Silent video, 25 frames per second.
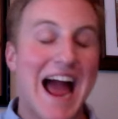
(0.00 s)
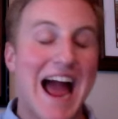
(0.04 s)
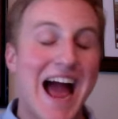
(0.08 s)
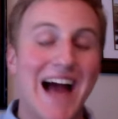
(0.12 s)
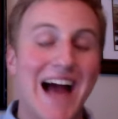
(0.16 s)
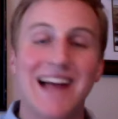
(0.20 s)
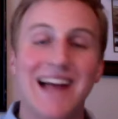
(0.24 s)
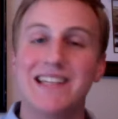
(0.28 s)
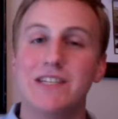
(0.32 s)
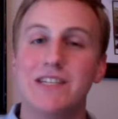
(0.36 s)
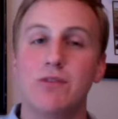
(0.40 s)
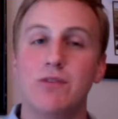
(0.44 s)

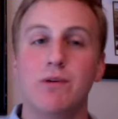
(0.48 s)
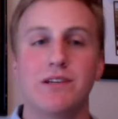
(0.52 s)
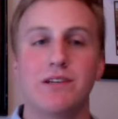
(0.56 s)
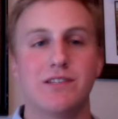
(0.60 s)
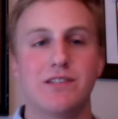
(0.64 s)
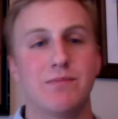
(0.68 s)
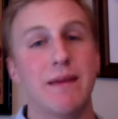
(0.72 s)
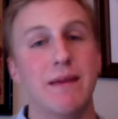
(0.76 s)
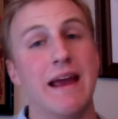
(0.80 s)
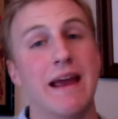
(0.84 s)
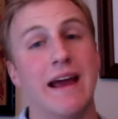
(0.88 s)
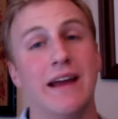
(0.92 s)
had to
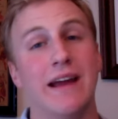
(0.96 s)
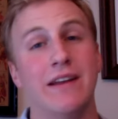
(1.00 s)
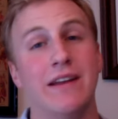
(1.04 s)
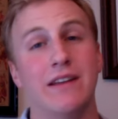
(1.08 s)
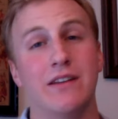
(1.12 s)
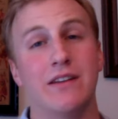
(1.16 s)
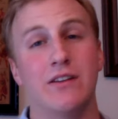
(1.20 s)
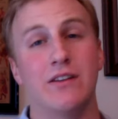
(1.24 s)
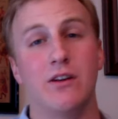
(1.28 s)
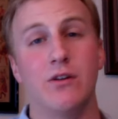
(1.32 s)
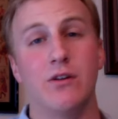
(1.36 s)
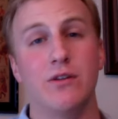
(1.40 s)
expand
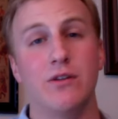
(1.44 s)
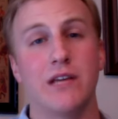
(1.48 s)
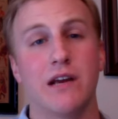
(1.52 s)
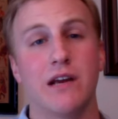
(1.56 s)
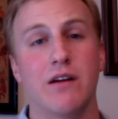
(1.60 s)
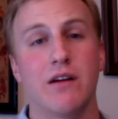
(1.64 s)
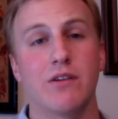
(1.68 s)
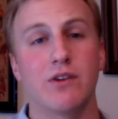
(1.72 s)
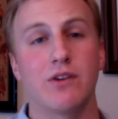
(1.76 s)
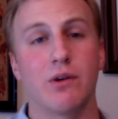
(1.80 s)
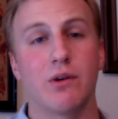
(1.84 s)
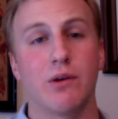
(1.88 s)
into new
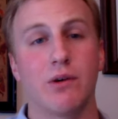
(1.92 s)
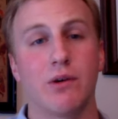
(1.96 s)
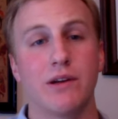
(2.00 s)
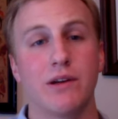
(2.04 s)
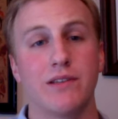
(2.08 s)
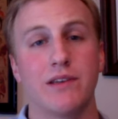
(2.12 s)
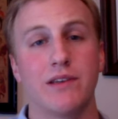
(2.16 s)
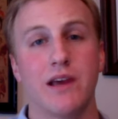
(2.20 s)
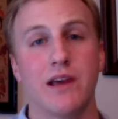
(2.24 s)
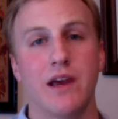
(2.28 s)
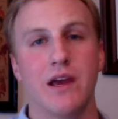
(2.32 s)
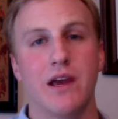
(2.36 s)

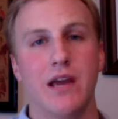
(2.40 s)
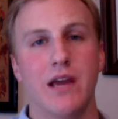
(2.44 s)
territories